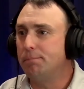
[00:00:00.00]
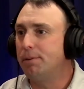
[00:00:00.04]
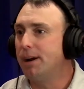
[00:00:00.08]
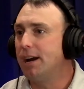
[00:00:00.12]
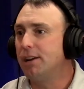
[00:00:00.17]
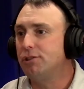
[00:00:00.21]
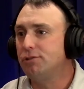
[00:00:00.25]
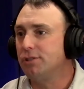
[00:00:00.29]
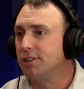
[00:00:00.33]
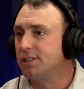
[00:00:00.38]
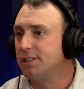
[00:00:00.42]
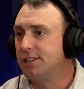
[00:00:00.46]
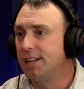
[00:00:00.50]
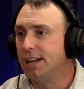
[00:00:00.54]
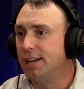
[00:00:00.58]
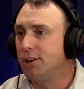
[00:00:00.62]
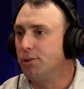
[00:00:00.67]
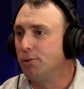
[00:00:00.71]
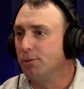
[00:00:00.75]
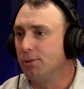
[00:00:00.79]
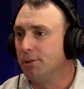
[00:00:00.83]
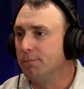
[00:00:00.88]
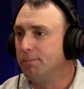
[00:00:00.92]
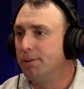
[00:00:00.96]
Patrick's Day
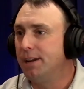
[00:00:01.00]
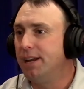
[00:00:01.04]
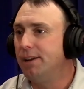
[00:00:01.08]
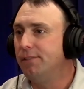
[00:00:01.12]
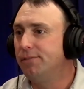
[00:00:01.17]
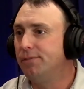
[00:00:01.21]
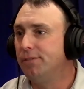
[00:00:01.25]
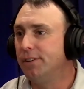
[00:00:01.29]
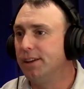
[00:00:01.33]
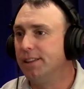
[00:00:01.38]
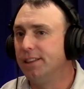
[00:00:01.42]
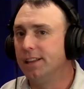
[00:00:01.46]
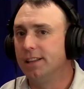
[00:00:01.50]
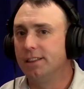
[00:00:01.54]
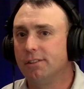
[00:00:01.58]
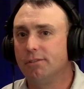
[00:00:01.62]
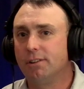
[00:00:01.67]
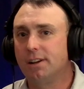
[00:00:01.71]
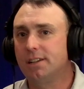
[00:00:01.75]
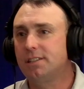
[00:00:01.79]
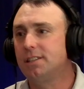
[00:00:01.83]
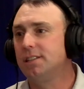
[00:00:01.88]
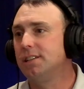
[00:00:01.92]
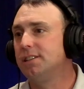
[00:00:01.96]
corned beef, and the
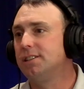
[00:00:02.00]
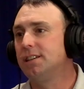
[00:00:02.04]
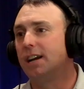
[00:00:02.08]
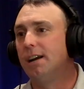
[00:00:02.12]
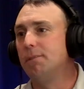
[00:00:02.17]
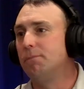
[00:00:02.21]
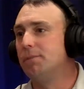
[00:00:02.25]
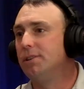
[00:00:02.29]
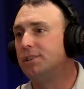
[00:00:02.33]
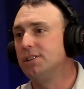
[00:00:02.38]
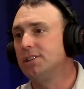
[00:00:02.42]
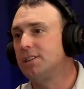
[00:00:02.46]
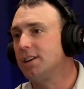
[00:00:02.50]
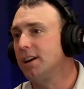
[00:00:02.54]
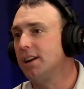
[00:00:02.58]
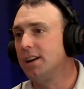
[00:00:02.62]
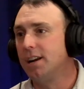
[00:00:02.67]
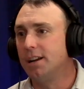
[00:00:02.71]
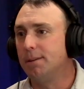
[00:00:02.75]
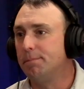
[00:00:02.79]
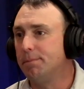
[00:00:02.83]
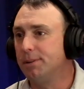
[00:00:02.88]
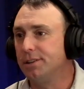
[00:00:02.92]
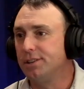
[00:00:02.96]
rest of the time we just cut
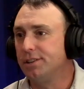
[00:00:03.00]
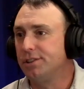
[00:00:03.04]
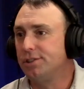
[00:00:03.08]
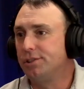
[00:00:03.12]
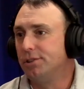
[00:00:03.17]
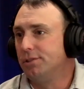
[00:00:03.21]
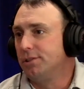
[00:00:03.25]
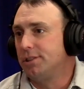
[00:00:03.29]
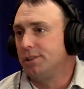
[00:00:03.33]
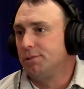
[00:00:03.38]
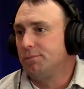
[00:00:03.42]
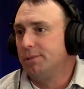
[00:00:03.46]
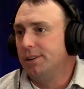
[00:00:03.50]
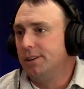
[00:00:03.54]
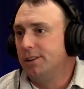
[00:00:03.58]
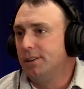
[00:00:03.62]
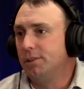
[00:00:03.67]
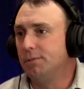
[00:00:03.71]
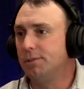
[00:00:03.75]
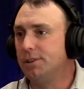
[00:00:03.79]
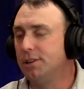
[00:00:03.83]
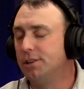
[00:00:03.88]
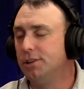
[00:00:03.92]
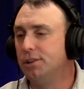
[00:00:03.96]
it up into stew because we didn't
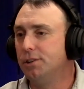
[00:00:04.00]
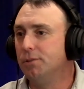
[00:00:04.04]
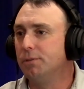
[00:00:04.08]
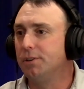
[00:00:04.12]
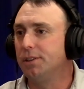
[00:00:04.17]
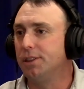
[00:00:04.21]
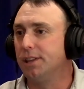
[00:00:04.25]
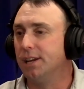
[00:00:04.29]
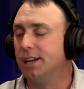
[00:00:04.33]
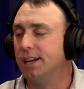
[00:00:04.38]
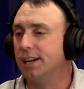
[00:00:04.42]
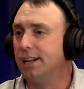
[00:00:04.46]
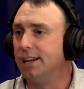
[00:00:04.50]
know what to do with it.